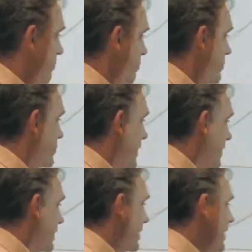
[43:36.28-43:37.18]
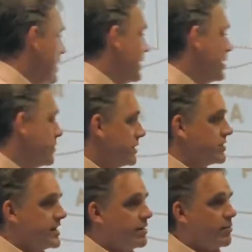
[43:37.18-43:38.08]
of a personality, you can
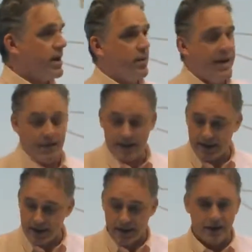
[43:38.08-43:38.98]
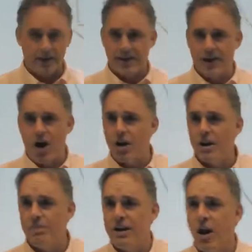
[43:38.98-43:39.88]
see right away that it can
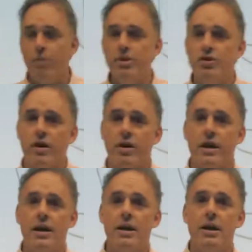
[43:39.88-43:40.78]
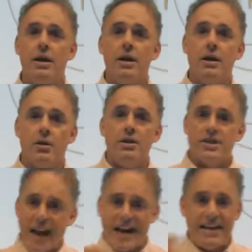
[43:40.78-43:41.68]
hardly be arbitrary. You know,
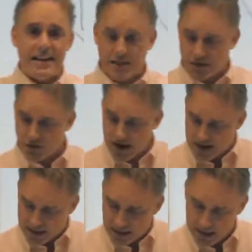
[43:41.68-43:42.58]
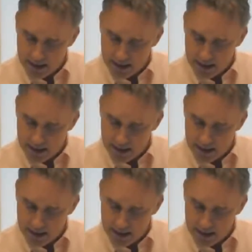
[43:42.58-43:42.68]
it's tightly constrained.